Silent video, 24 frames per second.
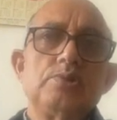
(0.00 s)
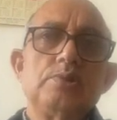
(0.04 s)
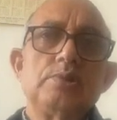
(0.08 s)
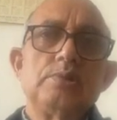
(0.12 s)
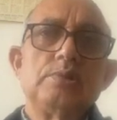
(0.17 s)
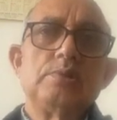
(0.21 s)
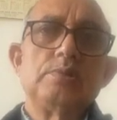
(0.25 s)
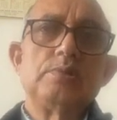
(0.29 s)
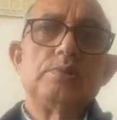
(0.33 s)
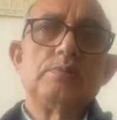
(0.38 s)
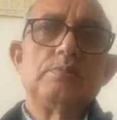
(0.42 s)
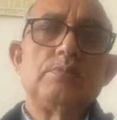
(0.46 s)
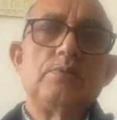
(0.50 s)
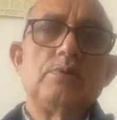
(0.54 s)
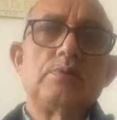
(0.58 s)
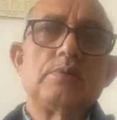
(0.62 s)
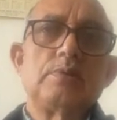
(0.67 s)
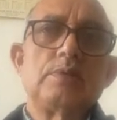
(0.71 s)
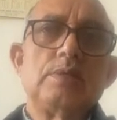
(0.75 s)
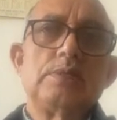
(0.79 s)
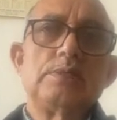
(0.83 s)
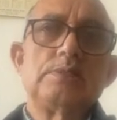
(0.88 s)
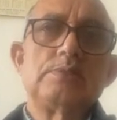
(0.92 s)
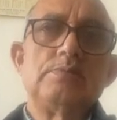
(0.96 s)

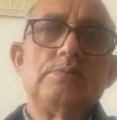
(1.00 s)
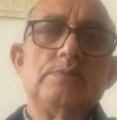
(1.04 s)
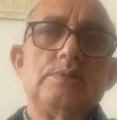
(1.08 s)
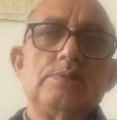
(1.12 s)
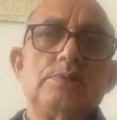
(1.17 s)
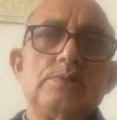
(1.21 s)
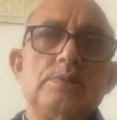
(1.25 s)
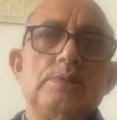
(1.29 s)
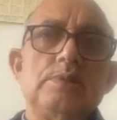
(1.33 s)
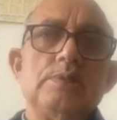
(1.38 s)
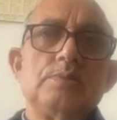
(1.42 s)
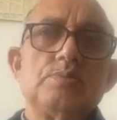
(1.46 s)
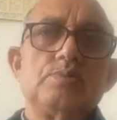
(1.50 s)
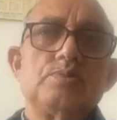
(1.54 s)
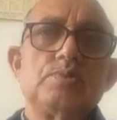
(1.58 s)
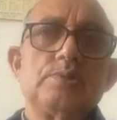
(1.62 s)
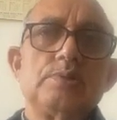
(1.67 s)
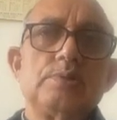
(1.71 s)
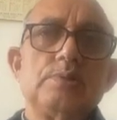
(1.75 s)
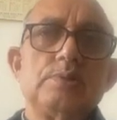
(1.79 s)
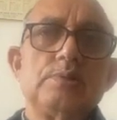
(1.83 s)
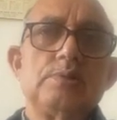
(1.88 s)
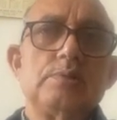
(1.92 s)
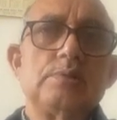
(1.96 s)
broadcasts which gives
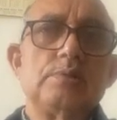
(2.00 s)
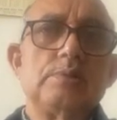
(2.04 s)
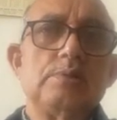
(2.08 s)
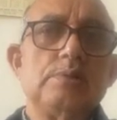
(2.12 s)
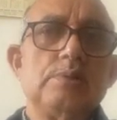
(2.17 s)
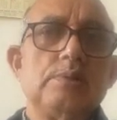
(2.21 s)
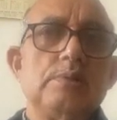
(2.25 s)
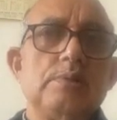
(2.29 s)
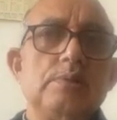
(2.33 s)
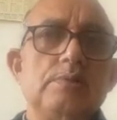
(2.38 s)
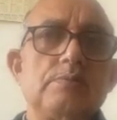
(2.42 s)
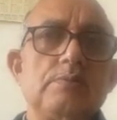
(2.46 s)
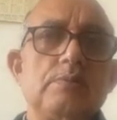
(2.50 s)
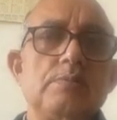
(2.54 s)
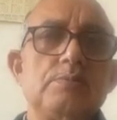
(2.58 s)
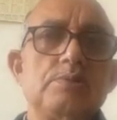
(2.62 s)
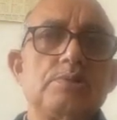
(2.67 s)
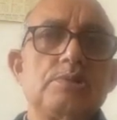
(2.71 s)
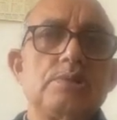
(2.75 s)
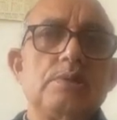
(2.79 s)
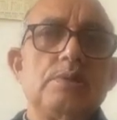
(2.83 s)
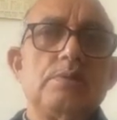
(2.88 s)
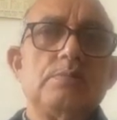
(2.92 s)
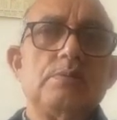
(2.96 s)
the
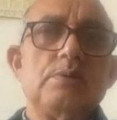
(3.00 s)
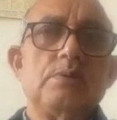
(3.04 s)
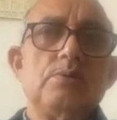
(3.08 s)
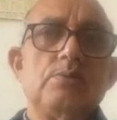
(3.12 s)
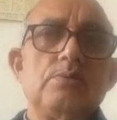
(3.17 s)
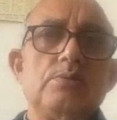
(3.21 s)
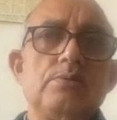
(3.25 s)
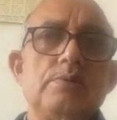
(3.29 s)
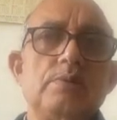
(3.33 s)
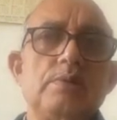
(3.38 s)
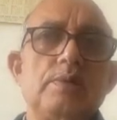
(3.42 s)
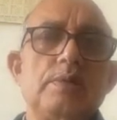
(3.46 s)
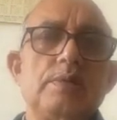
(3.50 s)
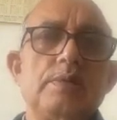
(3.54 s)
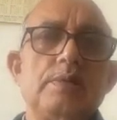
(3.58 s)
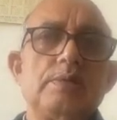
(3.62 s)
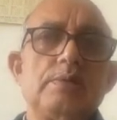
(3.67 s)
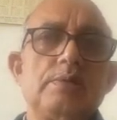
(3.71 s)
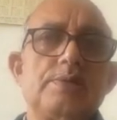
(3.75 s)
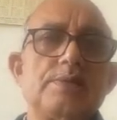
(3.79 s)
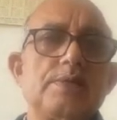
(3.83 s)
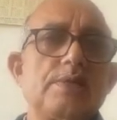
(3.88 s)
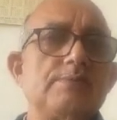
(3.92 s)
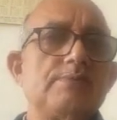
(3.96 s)
information about like
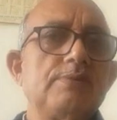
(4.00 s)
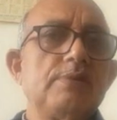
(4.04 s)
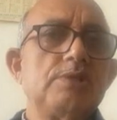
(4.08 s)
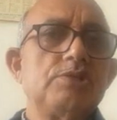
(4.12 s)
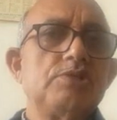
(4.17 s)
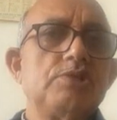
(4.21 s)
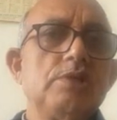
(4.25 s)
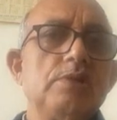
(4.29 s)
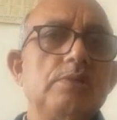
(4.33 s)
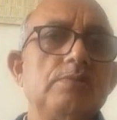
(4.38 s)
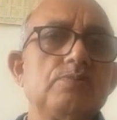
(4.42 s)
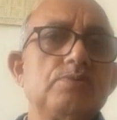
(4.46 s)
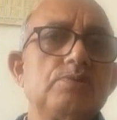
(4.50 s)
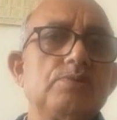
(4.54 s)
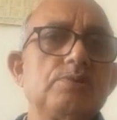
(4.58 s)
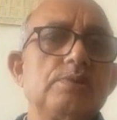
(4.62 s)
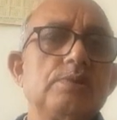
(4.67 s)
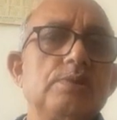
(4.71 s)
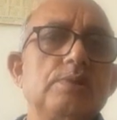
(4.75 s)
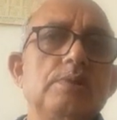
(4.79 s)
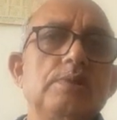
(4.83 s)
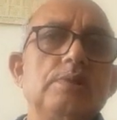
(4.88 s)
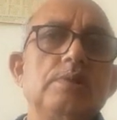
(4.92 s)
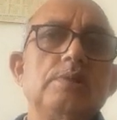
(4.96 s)
traffic jams,
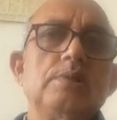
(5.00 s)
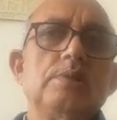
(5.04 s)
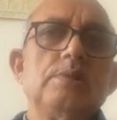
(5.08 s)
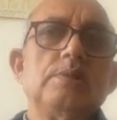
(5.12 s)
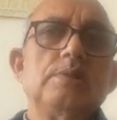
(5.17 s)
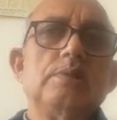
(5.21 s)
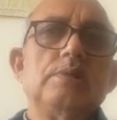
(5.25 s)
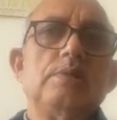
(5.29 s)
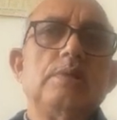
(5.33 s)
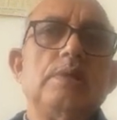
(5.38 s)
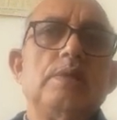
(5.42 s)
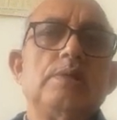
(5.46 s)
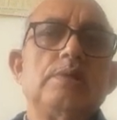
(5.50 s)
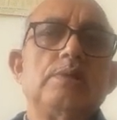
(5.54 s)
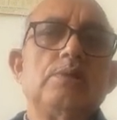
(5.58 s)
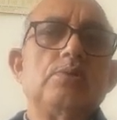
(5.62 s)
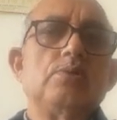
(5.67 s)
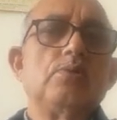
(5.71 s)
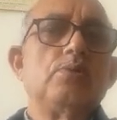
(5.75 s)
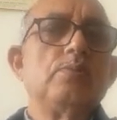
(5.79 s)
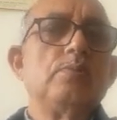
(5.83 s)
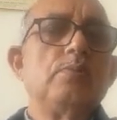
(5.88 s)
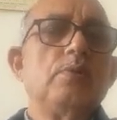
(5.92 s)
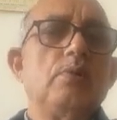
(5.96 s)
like
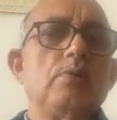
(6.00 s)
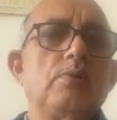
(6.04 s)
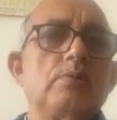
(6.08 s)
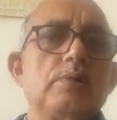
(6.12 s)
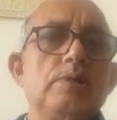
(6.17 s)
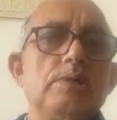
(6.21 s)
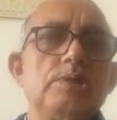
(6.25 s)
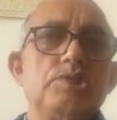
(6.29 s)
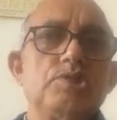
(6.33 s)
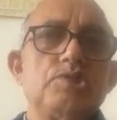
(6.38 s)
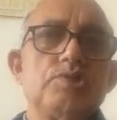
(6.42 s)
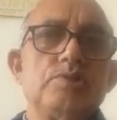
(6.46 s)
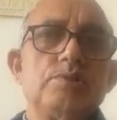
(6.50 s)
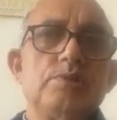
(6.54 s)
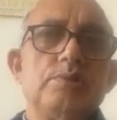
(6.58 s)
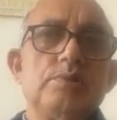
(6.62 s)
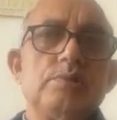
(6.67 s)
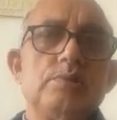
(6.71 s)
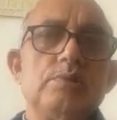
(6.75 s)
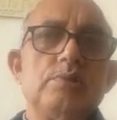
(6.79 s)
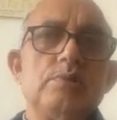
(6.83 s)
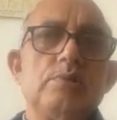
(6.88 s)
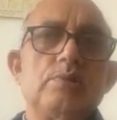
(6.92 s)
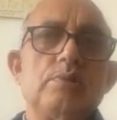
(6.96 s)
road blockage,
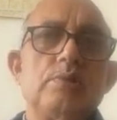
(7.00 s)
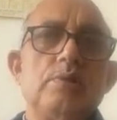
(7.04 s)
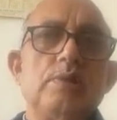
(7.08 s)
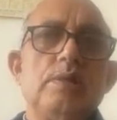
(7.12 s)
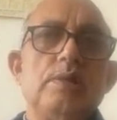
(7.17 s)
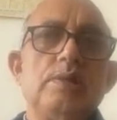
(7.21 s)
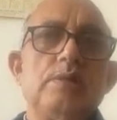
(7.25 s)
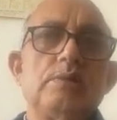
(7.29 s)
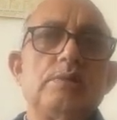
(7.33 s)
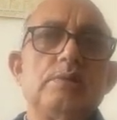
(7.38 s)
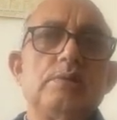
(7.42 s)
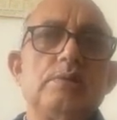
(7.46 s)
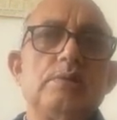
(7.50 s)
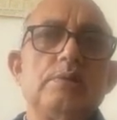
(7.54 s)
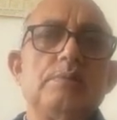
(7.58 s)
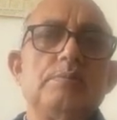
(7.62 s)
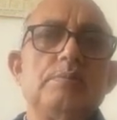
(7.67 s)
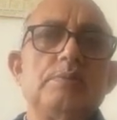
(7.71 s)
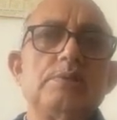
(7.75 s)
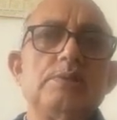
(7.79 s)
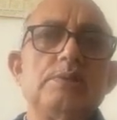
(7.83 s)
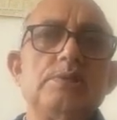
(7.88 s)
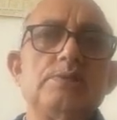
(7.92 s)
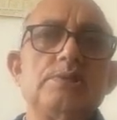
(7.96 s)
or like
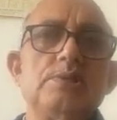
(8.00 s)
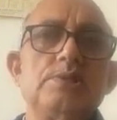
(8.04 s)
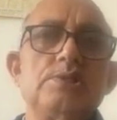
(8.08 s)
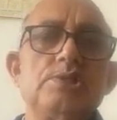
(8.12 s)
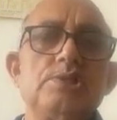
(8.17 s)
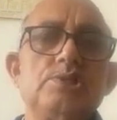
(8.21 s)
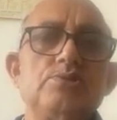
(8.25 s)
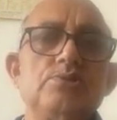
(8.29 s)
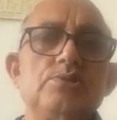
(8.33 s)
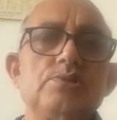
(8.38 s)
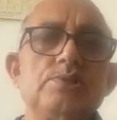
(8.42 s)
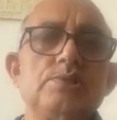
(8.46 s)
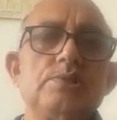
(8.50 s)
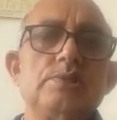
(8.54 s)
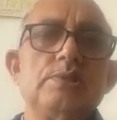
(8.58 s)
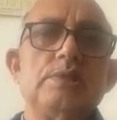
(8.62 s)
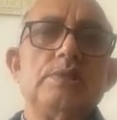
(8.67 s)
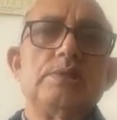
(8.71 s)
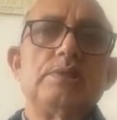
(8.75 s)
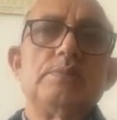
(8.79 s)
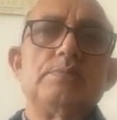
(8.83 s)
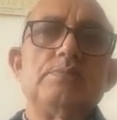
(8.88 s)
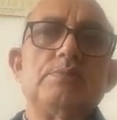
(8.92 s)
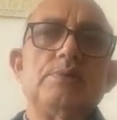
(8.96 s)
emergency situation
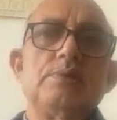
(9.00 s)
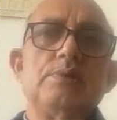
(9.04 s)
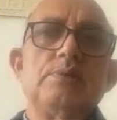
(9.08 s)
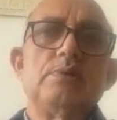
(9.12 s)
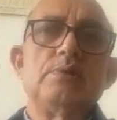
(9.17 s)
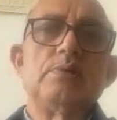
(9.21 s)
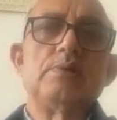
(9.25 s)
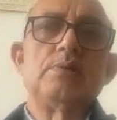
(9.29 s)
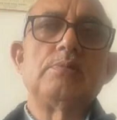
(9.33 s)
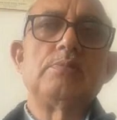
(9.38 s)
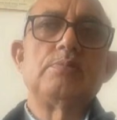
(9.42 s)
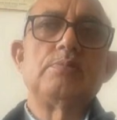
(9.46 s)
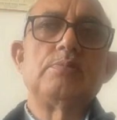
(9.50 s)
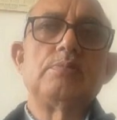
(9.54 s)
at a particular